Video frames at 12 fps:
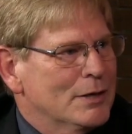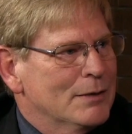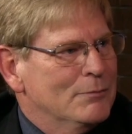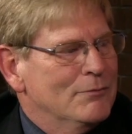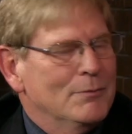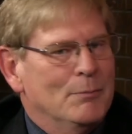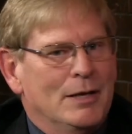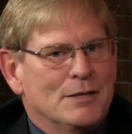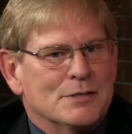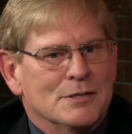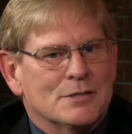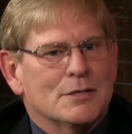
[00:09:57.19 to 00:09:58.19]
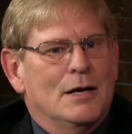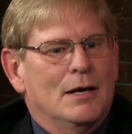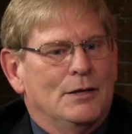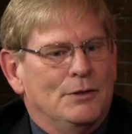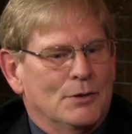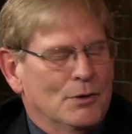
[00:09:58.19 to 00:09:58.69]
type of a basis,
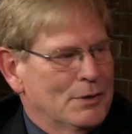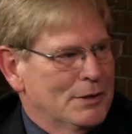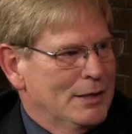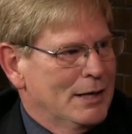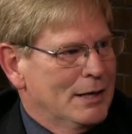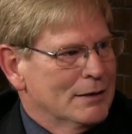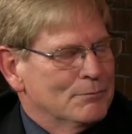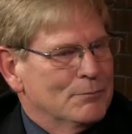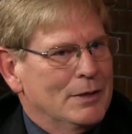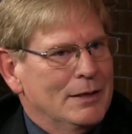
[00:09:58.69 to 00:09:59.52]
you go to that.